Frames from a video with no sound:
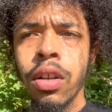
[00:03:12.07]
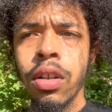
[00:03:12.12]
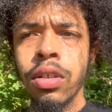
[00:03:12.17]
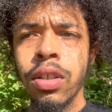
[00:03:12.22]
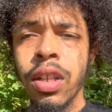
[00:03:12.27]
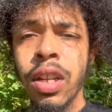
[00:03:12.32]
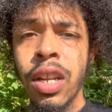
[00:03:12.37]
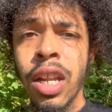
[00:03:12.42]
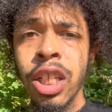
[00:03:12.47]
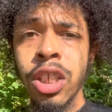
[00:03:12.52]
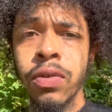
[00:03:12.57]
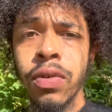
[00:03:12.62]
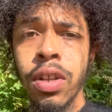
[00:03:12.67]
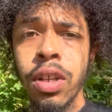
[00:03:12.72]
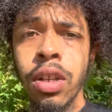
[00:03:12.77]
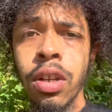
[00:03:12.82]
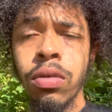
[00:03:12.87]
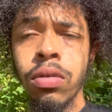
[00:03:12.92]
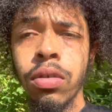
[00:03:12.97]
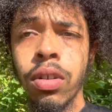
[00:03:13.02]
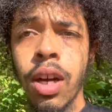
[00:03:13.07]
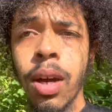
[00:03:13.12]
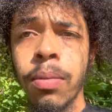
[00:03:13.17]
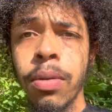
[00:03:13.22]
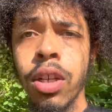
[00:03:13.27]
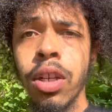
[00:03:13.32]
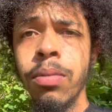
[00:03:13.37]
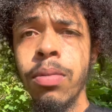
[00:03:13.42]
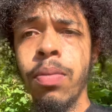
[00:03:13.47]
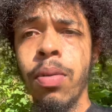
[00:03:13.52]
to the next video. I'm
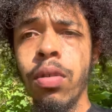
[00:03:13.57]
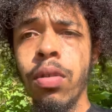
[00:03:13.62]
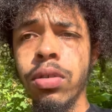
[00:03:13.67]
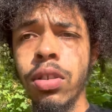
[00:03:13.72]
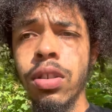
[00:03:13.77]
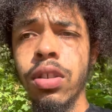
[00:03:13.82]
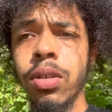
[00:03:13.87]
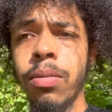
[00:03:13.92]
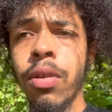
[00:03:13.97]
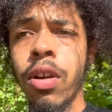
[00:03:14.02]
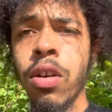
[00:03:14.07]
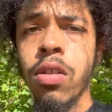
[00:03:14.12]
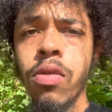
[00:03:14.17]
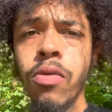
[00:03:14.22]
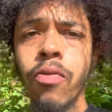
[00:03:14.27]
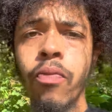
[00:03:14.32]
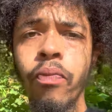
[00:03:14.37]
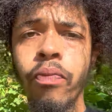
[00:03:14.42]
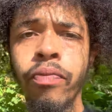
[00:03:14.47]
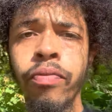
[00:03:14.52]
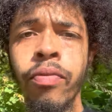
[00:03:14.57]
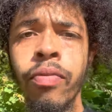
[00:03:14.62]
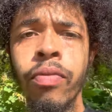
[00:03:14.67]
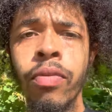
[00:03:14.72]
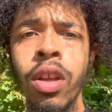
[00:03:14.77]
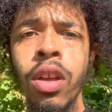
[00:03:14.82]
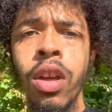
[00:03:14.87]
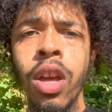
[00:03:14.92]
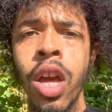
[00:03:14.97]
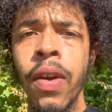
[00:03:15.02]
going to be posting tomorrow.
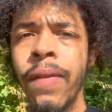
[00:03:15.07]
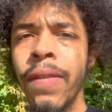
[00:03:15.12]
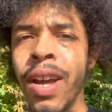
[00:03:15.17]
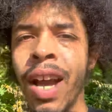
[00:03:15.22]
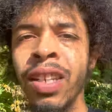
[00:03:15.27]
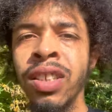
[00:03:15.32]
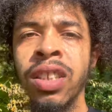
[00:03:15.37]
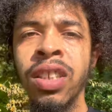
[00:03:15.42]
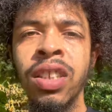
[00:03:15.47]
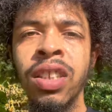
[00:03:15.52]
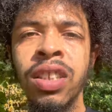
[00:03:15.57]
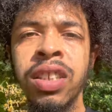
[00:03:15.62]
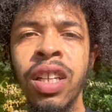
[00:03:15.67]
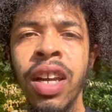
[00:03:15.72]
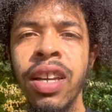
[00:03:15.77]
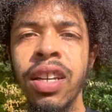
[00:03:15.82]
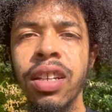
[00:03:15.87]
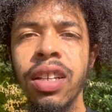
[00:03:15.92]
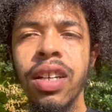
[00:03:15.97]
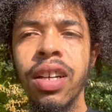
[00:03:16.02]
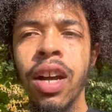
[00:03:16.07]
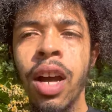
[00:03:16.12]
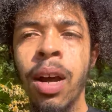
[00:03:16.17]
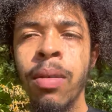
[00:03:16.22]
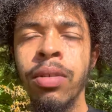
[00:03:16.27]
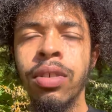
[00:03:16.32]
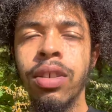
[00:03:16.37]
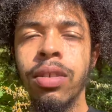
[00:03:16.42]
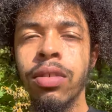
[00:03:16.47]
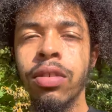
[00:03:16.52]
If you guys could just like,
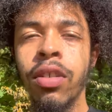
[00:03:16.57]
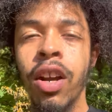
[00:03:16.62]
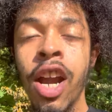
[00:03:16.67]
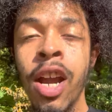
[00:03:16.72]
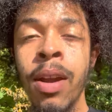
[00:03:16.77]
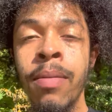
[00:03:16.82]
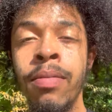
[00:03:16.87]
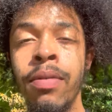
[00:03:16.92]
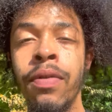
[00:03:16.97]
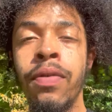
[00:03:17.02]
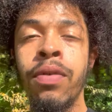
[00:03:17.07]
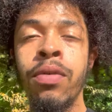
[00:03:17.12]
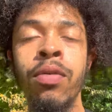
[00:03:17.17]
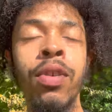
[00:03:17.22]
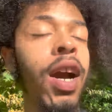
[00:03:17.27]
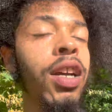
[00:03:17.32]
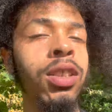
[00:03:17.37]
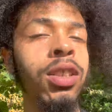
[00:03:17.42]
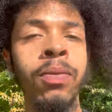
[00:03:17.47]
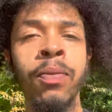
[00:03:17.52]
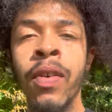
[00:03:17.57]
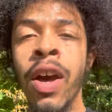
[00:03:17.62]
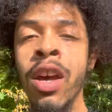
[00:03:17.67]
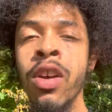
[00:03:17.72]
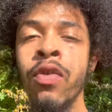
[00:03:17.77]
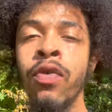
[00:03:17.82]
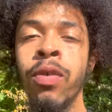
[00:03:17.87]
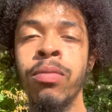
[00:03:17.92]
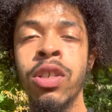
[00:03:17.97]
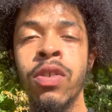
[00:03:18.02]
comment, subscribe if you got some
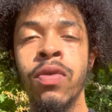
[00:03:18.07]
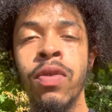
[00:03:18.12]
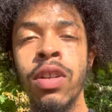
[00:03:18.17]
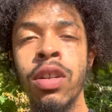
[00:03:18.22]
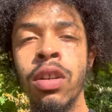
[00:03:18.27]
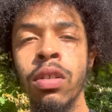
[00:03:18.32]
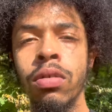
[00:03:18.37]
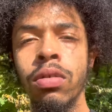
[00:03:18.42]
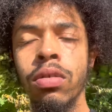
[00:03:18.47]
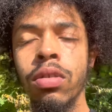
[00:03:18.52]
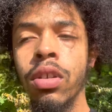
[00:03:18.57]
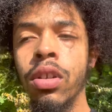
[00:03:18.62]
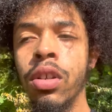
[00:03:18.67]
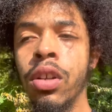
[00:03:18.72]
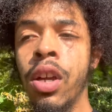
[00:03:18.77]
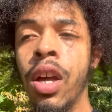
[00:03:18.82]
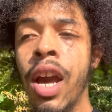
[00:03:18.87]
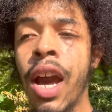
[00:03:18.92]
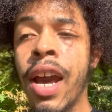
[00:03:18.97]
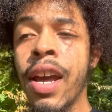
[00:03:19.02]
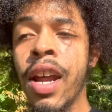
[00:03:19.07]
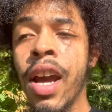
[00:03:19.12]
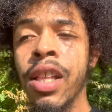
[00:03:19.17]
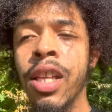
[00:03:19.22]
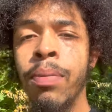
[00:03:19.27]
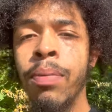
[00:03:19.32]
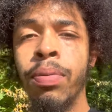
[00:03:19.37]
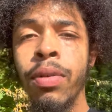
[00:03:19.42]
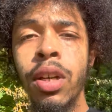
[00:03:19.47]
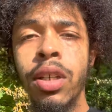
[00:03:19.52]
value from this video, I'd
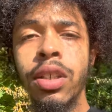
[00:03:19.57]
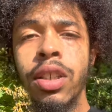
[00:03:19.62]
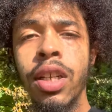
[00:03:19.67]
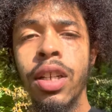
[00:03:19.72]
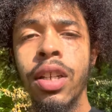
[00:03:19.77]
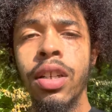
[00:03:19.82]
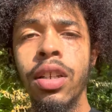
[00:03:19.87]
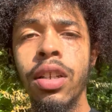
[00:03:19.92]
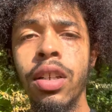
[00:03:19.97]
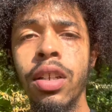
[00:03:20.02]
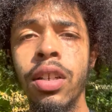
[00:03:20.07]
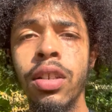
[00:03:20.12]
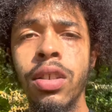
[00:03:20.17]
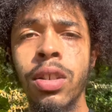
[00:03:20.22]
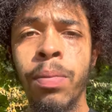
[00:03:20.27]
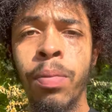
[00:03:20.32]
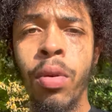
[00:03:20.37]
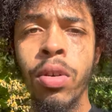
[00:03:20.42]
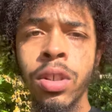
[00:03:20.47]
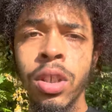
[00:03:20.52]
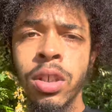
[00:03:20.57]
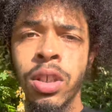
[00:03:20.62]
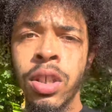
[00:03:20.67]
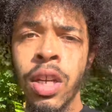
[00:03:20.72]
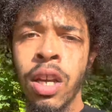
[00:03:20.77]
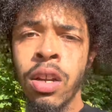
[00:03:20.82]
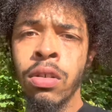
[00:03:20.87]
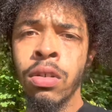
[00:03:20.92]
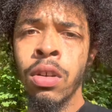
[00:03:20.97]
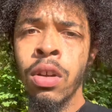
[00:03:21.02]
highly appreciate it. Support the
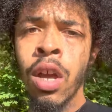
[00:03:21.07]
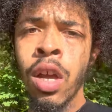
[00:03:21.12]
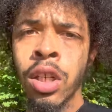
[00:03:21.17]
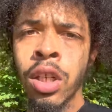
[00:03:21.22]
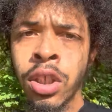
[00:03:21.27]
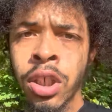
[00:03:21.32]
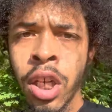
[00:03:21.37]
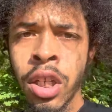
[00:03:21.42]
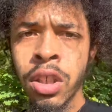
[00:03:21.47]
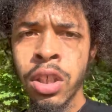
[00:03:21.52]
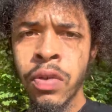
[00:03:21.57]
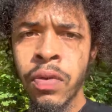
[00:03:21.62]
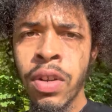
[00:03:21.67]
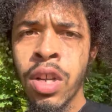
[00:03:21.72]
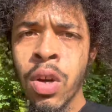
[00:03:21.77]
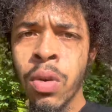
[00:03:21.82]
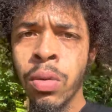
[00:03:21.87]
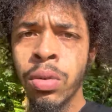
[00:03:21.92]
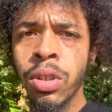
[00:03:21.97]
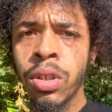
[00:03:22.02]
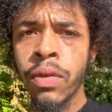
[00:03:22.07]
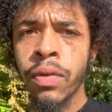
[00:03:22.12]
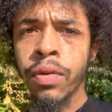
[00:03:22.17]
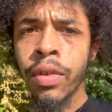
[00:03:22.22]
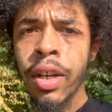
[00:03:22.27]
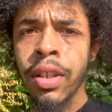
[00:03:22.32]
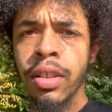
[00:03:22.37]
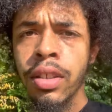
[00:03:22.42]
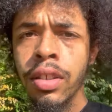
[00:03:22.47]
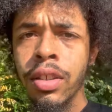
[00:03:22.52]
channel, share this video with your
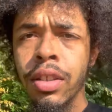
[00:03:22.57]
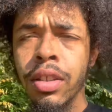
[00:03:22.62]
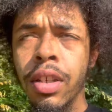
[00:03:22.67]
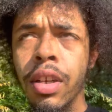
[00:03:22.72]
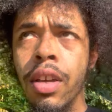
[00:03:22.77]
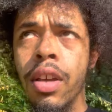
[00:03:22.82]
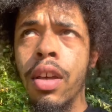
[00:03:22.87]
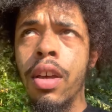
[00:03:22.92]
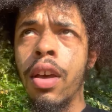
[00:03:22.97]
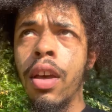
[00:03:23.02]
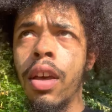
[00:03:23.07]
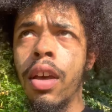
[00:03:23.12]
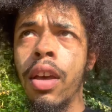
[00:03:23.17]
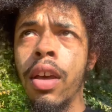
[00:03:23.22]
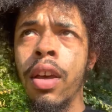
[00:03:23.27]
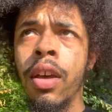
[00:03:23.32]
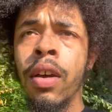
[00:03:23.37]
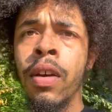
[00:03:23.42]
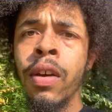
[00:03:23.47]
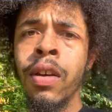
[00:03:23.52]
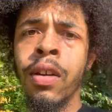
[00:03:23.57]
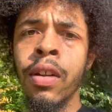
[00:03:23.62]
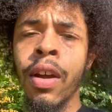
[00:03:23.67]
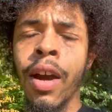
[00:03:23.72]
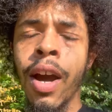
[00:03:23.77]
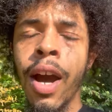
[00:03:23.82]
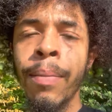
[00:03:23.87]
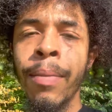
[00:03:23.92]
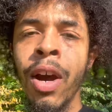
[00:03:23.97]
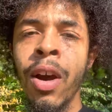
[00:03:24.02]
friends, and
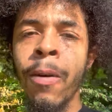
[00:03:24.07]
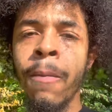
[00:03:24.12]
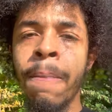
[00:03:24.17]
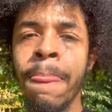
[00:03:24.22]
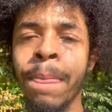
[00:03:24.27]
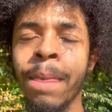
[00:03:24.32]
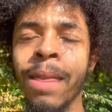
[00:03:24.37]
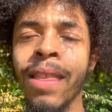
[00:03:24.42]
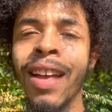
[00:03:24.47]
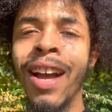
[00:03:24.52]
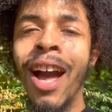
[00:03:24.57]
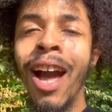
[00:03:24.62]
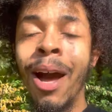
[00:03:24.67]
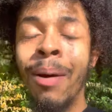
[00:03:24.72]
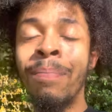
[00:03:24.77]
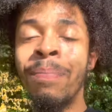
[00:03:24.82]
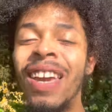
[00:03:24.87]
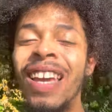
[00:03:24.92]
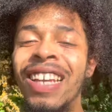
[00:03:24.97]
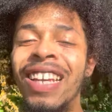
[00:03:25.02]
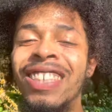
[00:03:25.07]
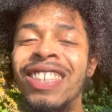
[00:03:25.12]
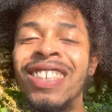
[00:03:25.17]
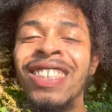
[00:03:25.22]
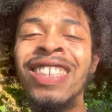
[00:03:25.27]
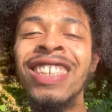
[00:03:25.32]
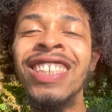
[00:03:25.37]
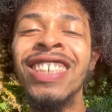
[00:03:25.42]
I'm out. Peace.